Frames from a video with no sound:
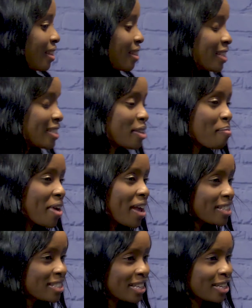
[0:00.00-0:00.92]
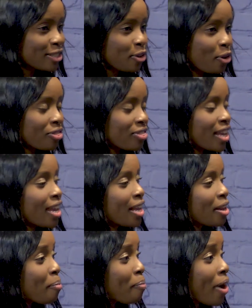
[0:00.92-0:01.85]
That's amazing. So
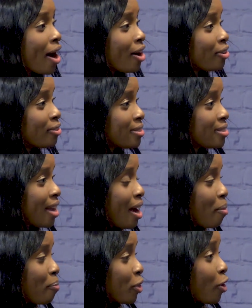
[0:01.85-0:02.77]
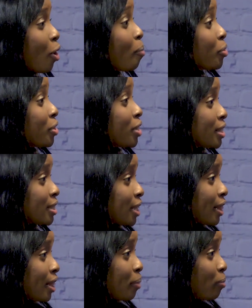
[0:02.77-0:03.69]
thinking about the
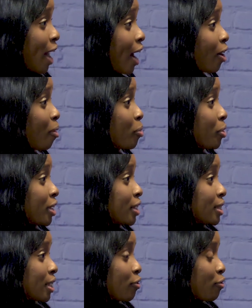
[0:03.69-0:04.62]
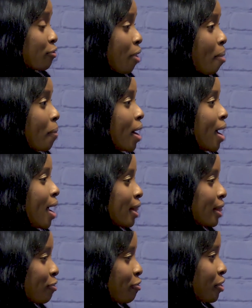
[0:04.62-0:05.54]
community, the Black community from
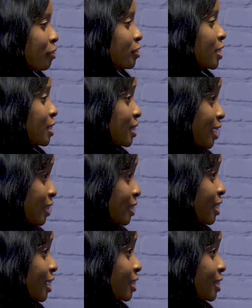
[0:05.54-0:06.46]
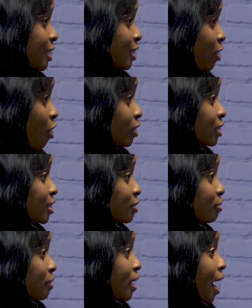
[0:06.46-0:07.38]
the 50s and 60s
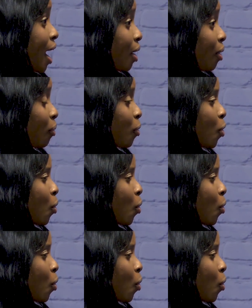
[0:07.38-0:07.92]
until now,